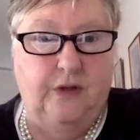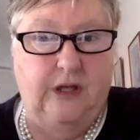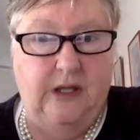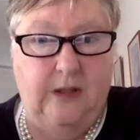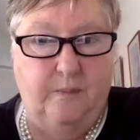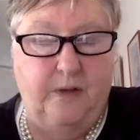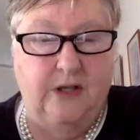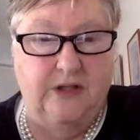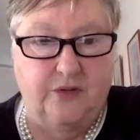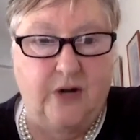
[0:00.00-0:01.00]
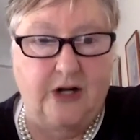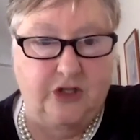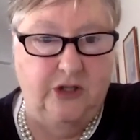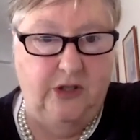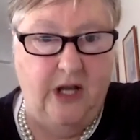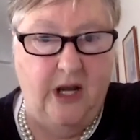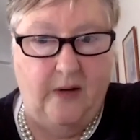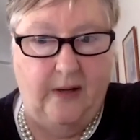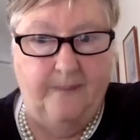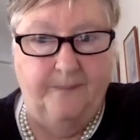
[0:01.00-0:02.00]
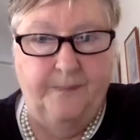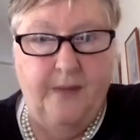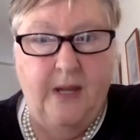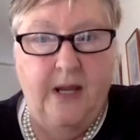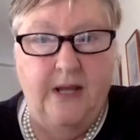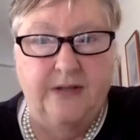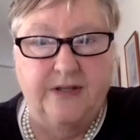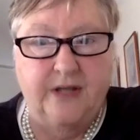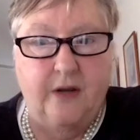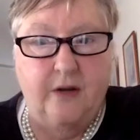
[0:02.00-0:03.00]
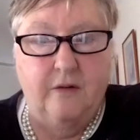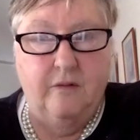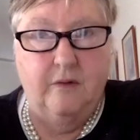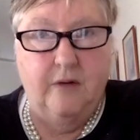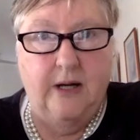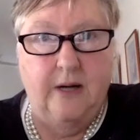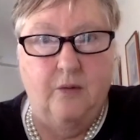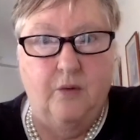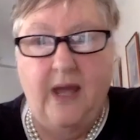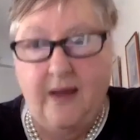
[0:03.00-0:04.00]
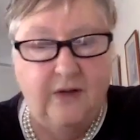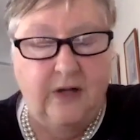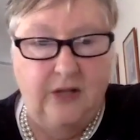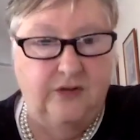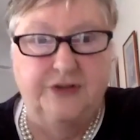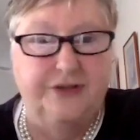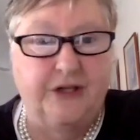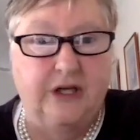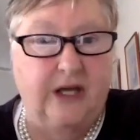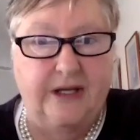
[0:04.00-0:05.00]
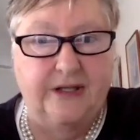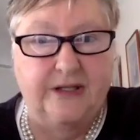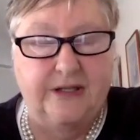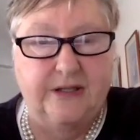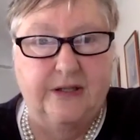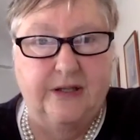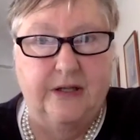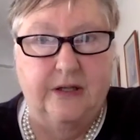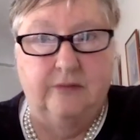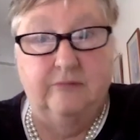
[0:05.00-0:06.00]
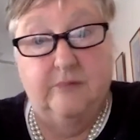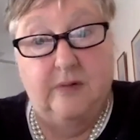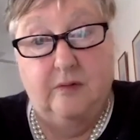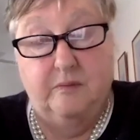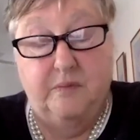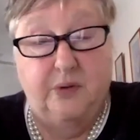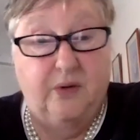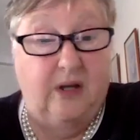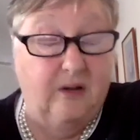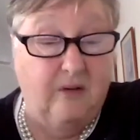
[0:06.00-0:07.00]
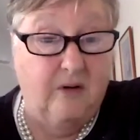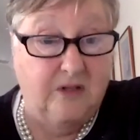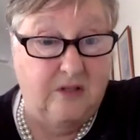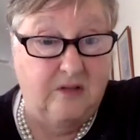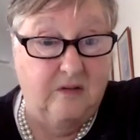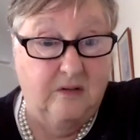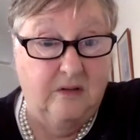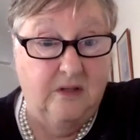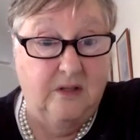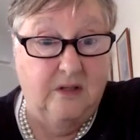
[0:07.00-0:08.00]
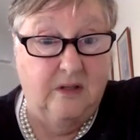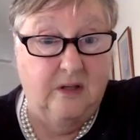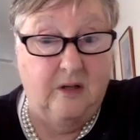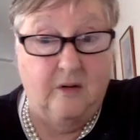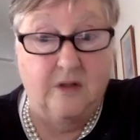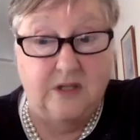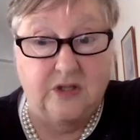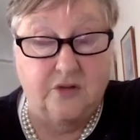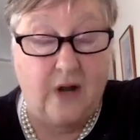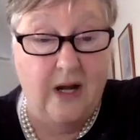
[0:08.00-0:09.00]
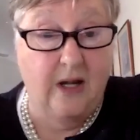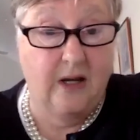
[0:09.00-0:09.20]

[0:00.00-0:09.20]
keep construction going. And so we haven't had the delays in building across Australia,